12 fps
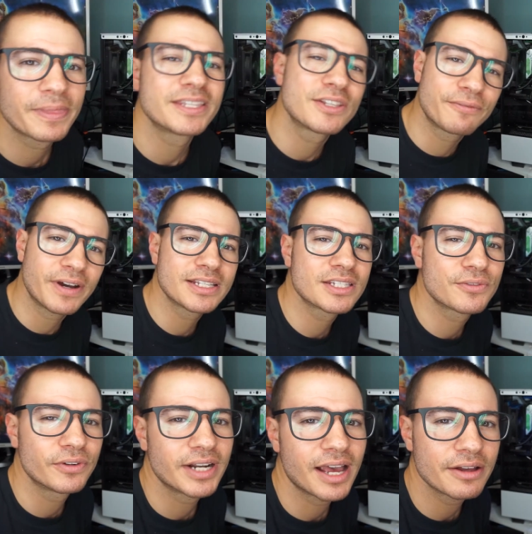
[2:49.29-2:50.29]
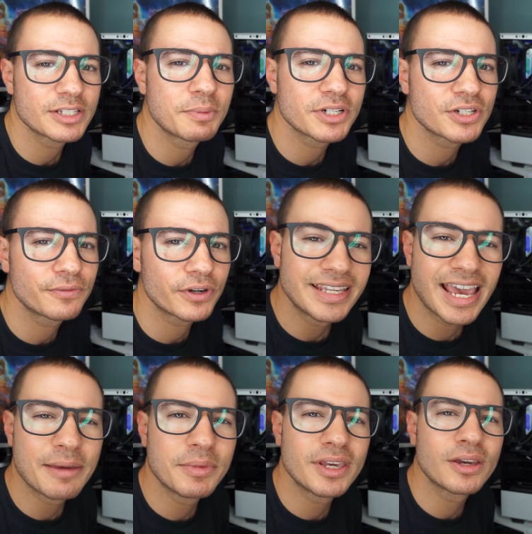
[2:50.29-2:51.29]
It suffices for now, especially for
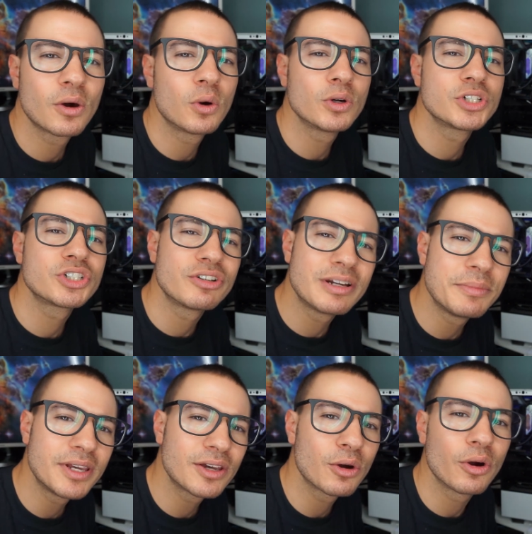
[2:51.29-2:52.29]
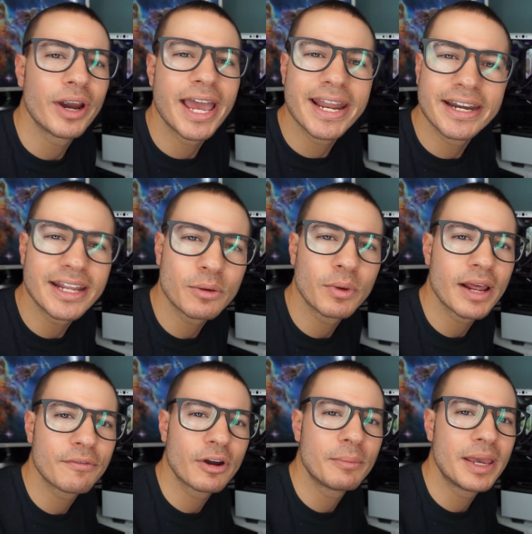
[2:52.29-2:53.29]
gaming or streaming or editing,
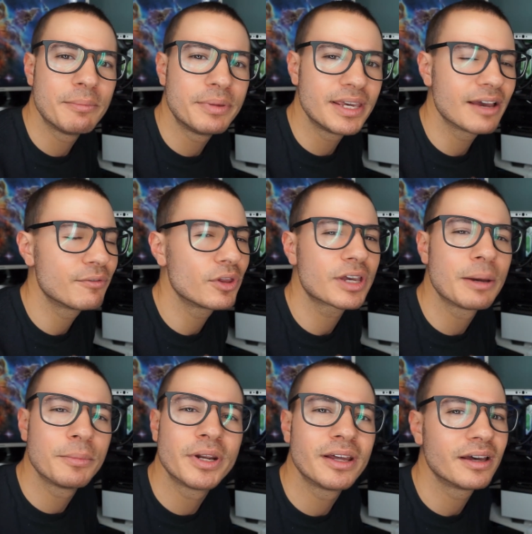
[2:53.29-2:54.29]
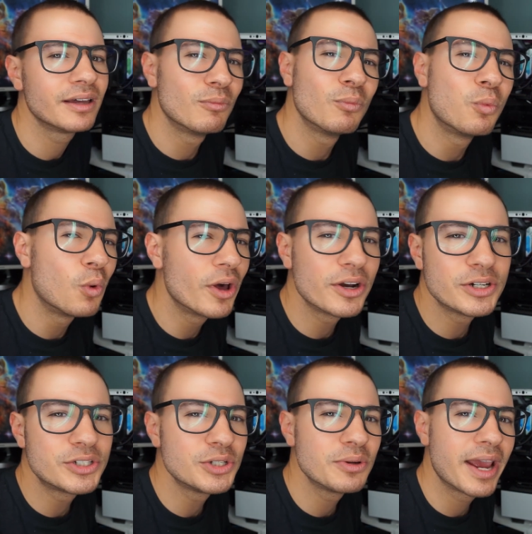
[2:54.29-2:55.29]
whatever it may be. I've only come into 1 or
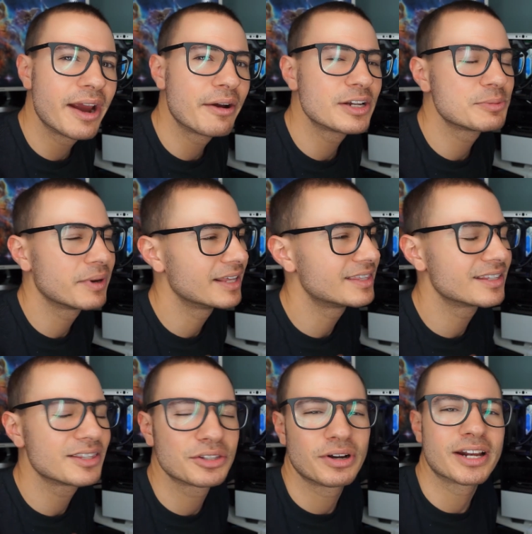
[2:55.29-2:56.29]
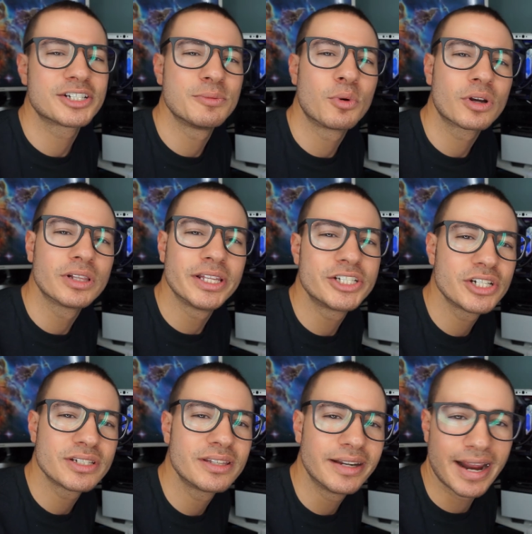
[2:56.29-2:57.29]
2 errors, but I think that they're actually more glitches than